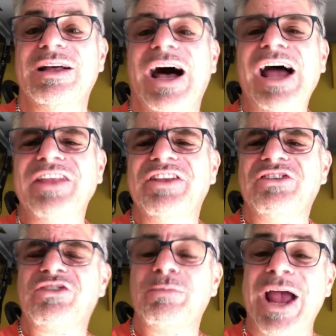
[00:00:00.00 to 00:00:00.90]
Hi,
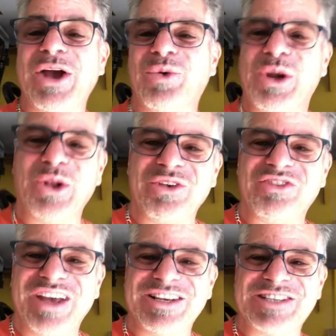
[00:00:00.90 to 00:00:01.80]
this is Michael with Las
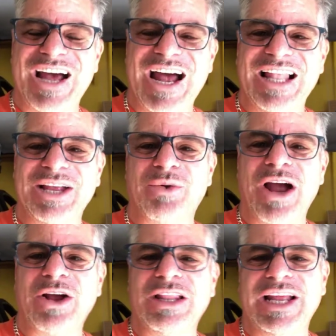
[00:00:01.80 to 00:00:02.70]
Vegas Tile and
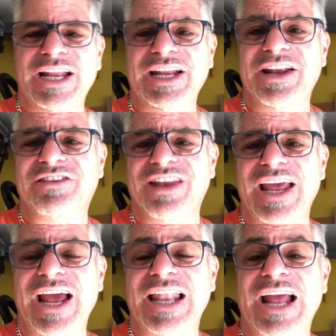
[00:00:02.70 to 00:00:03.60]
Grout Cleaning, and
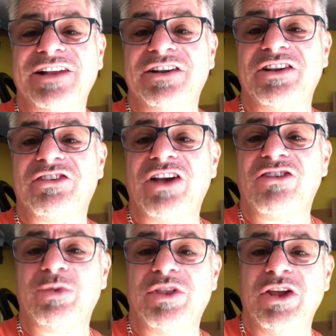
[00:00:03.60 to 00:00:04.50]
today I'd like to
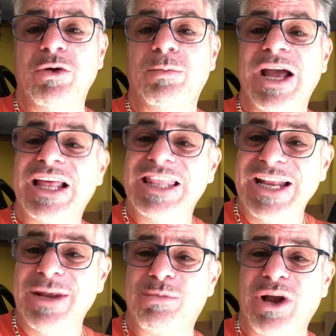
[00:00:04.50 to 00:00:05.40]
discuss with you my
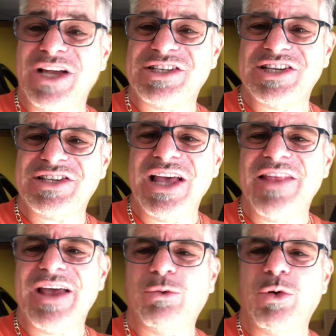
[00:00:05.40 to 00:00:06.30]
cleaning process
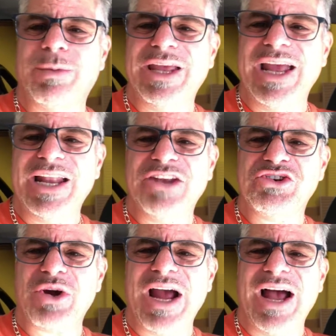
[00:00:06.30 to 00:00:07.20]
that will begin at
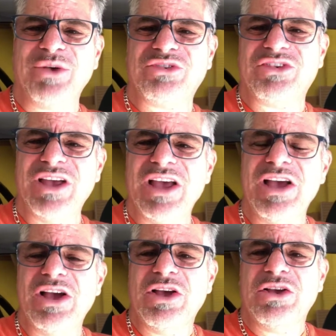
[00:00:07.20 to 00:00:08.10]
your house.
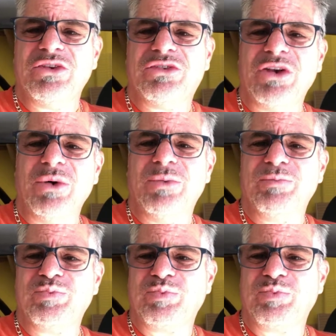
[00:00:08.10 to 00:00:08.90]
So,